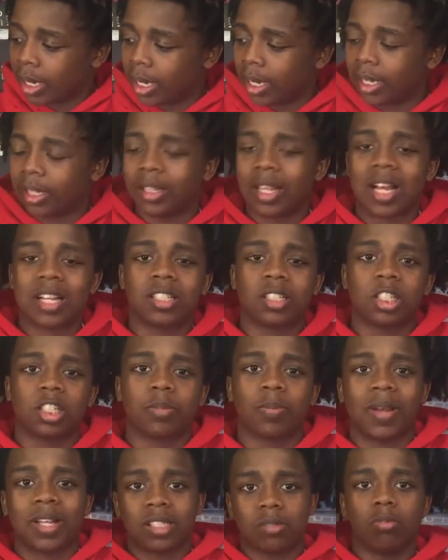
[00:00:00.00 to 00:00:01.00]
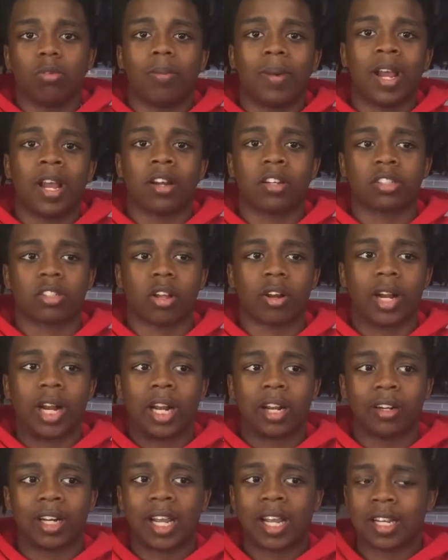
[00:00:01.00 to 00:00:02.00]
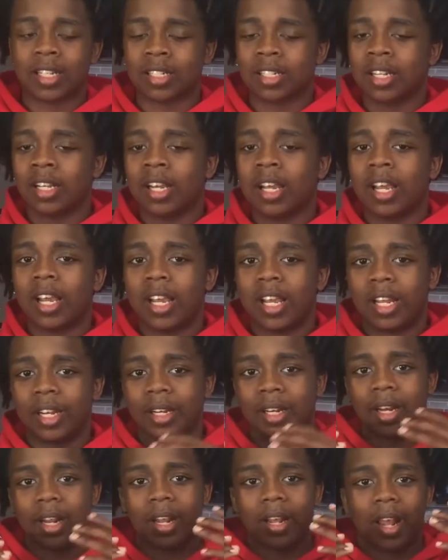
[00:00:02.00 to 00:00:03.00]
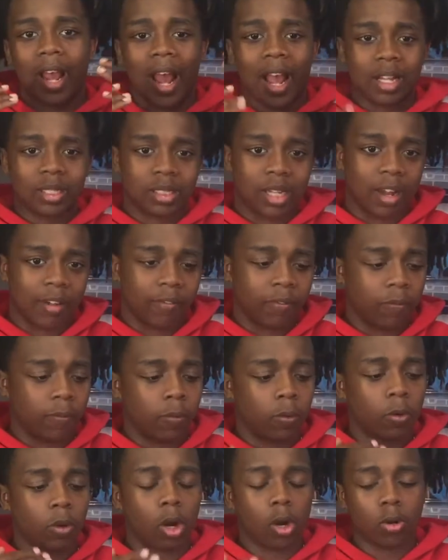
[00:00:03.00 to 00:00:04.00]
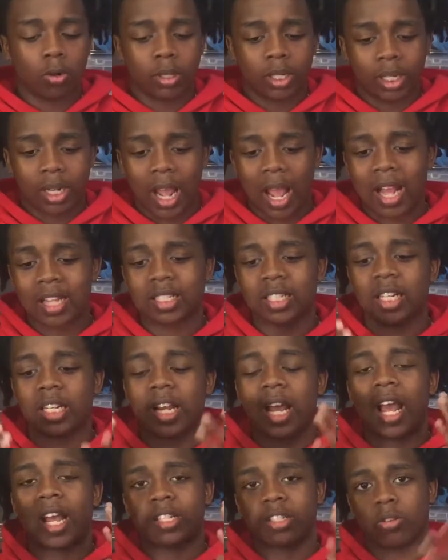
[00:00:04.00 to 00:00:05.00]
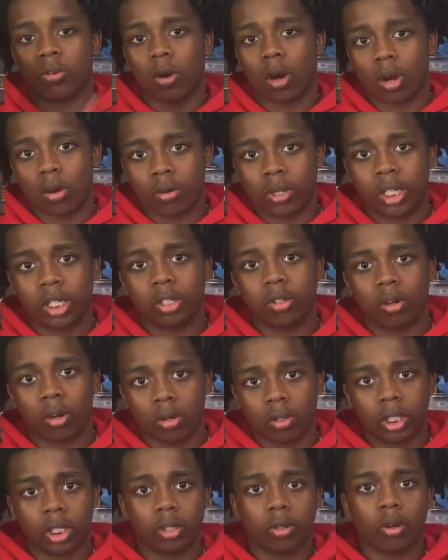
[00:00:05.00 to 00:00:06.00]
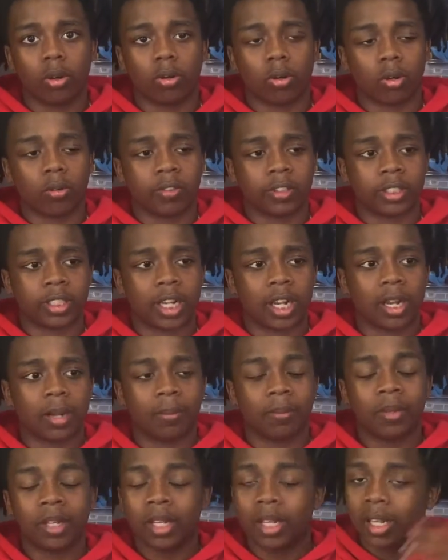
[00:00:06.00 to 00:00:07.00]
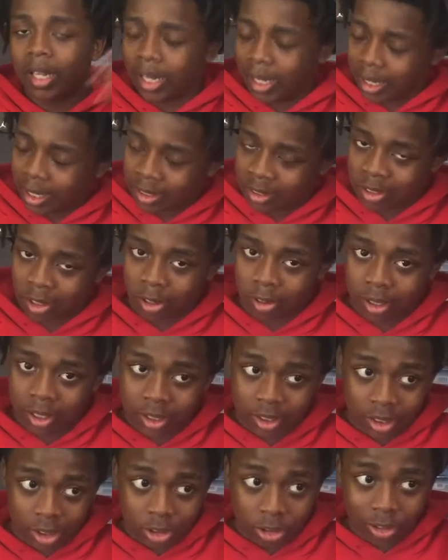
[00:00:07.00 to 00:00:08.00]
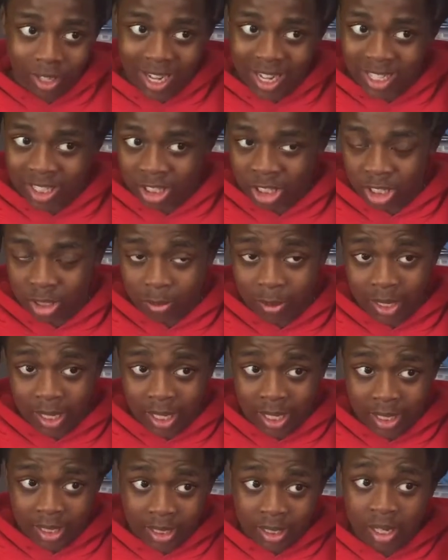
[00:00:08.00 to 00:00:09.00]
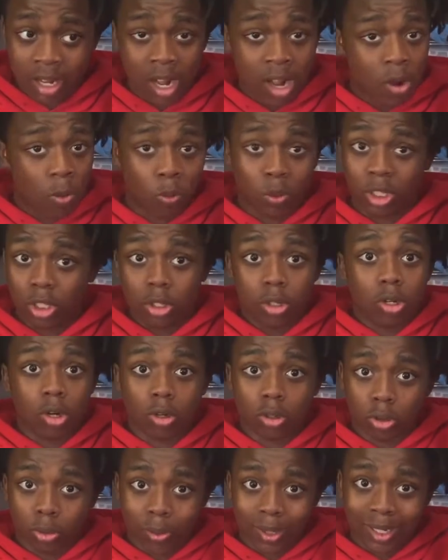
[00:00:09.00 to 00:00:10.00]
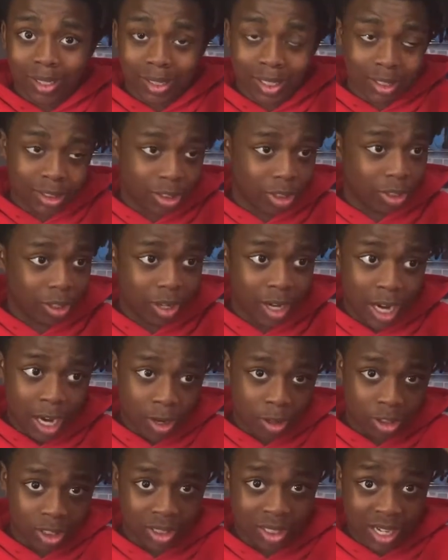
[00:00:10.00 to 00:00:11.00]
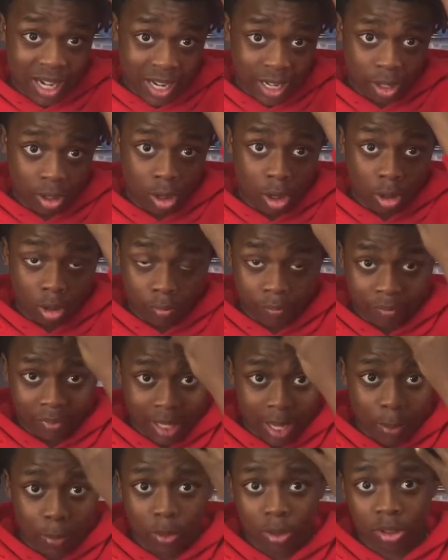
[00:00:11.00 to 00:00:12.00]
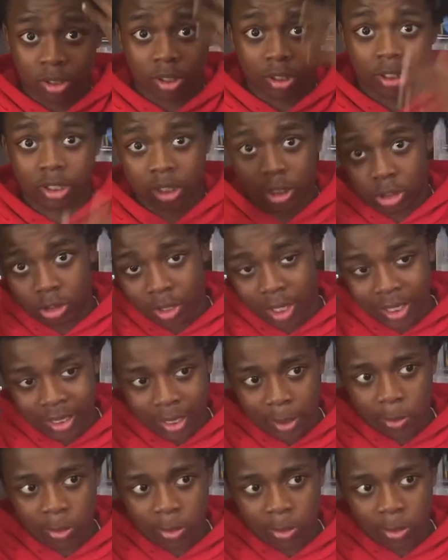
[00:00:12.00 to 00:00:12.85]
And that's just basically what my hair started out as. And as it has grown and grown and grown over time, it has turned into dreads, just because when you don't do anything to your hair and just let it grow, they will turn into dreads.